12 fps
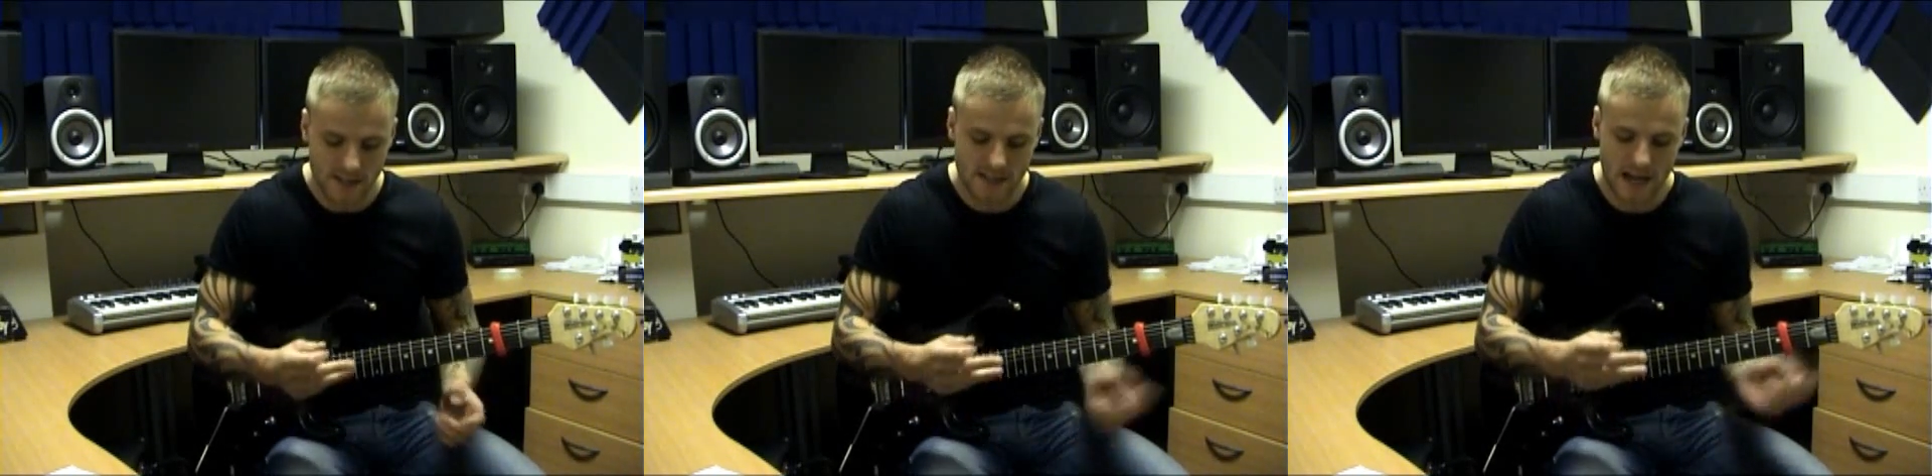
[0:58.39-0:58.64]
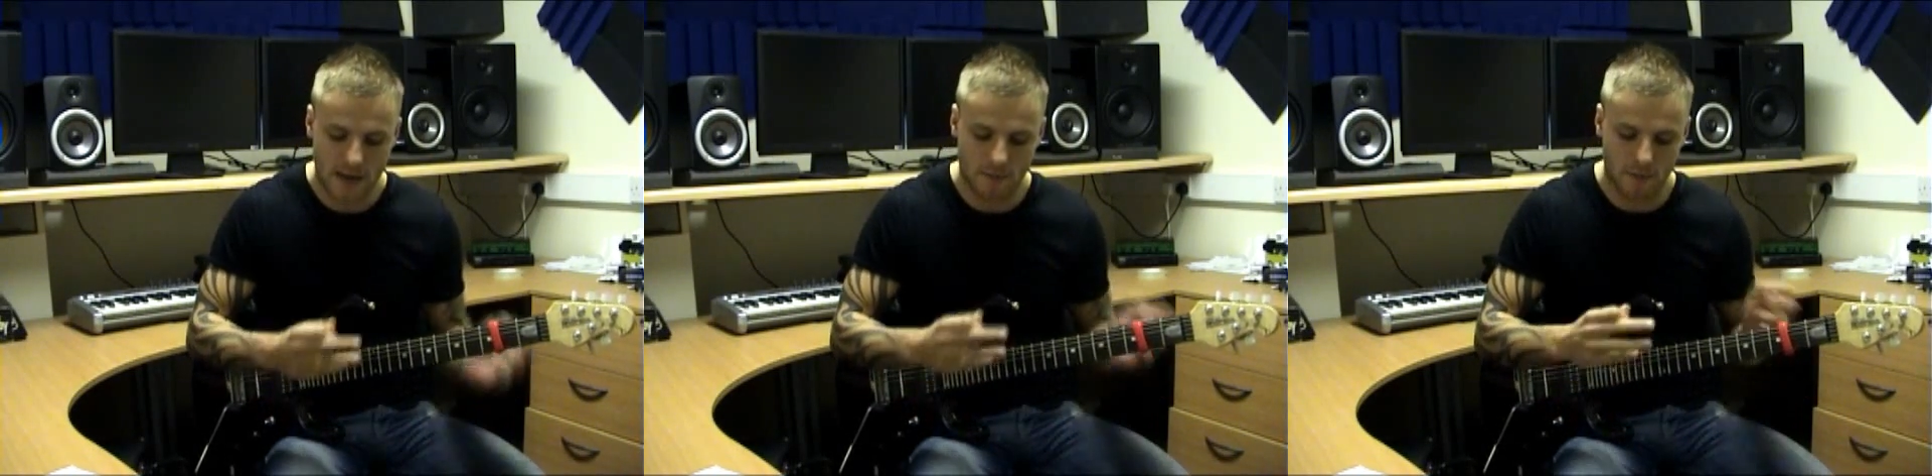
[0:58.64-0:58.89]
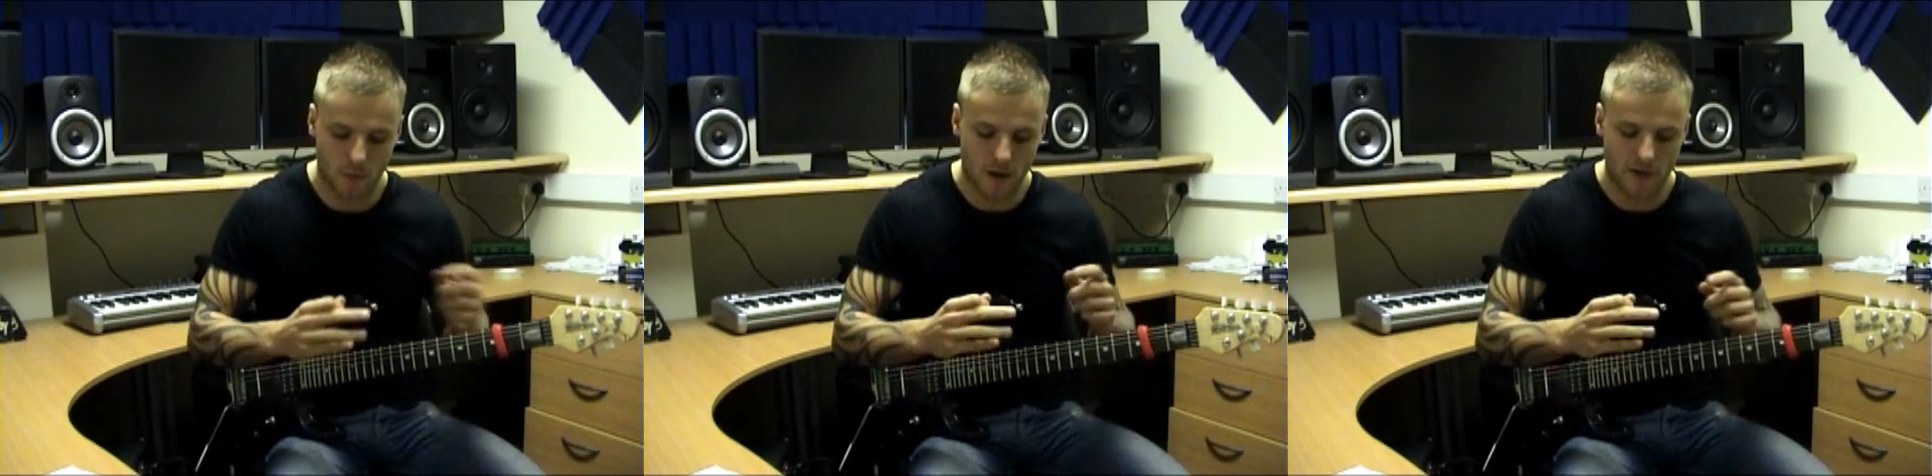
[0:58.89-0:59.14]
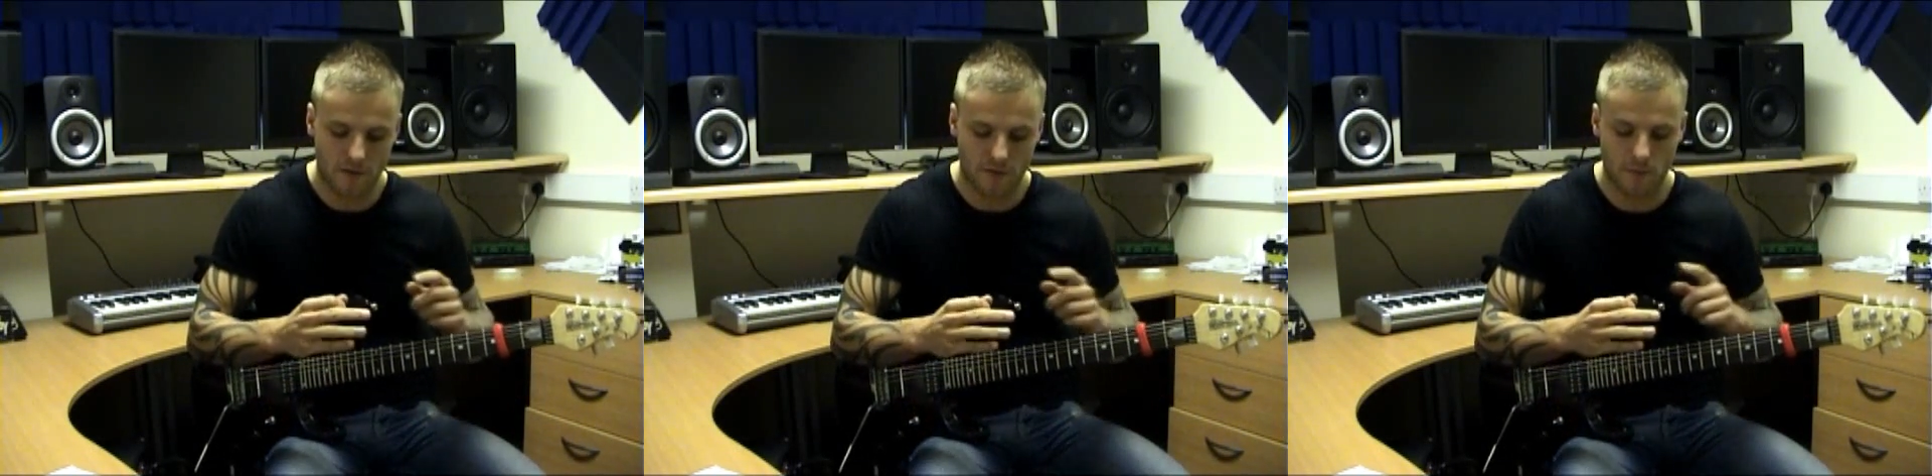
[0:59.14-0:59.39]
to tap
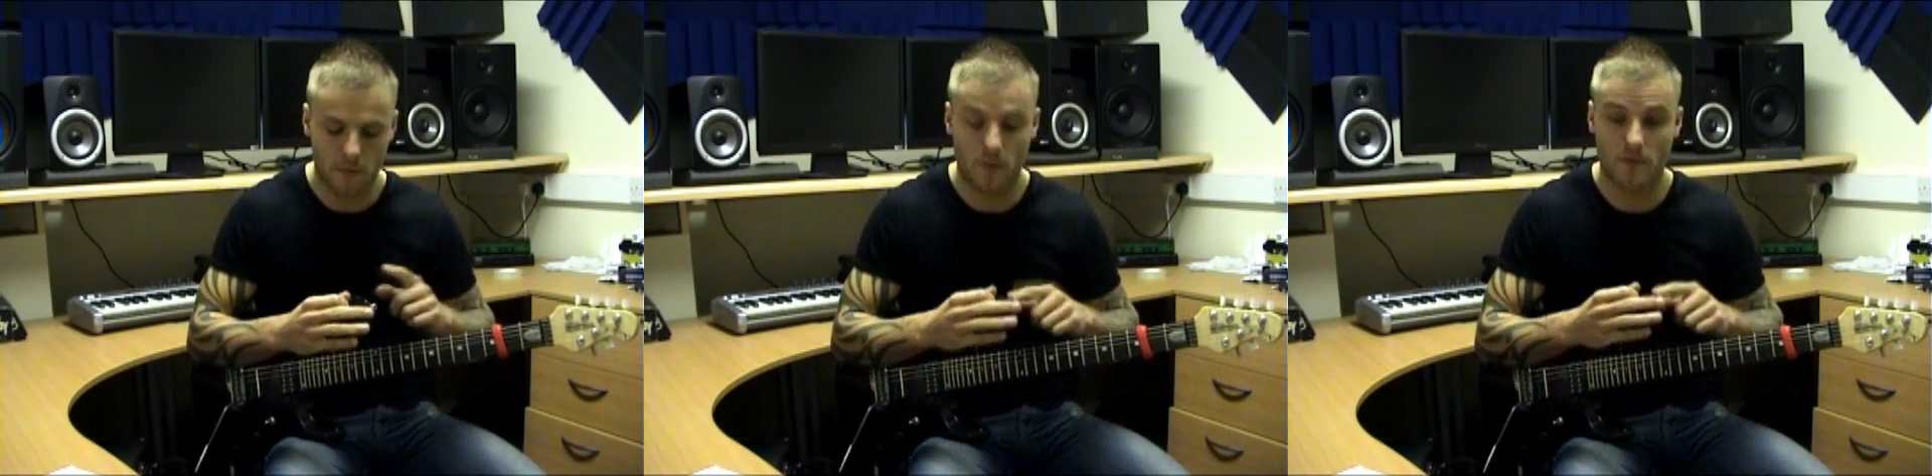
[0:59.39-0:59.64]
with